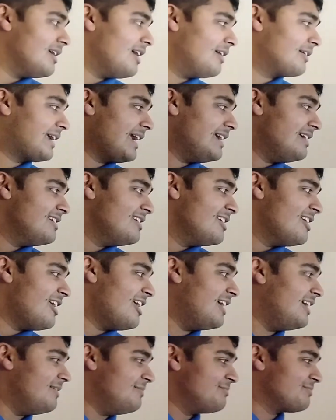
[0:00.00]
Okay,
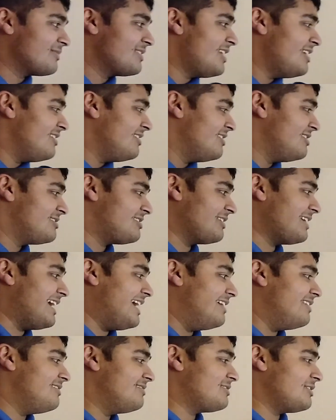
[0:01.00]
um, so
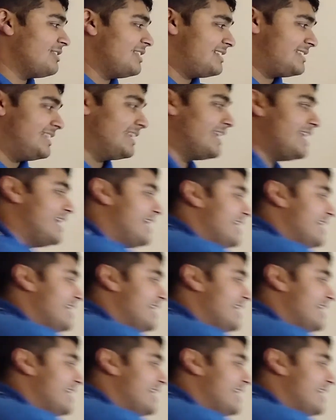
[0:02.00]
yeah, so this thing